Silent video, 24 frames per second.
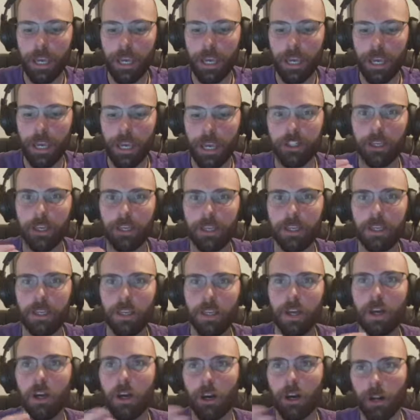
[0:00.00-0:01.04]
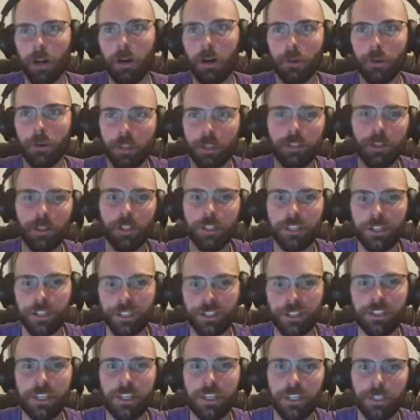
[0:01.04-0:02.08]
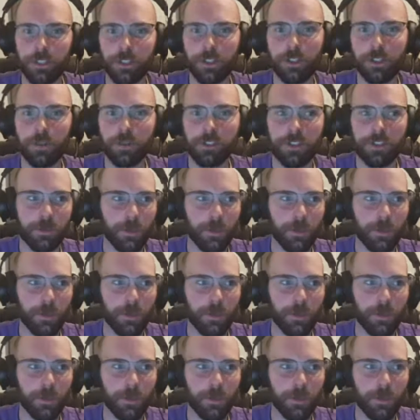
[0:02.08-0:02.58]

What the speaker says: and you're going to be like, oh, so let's just say,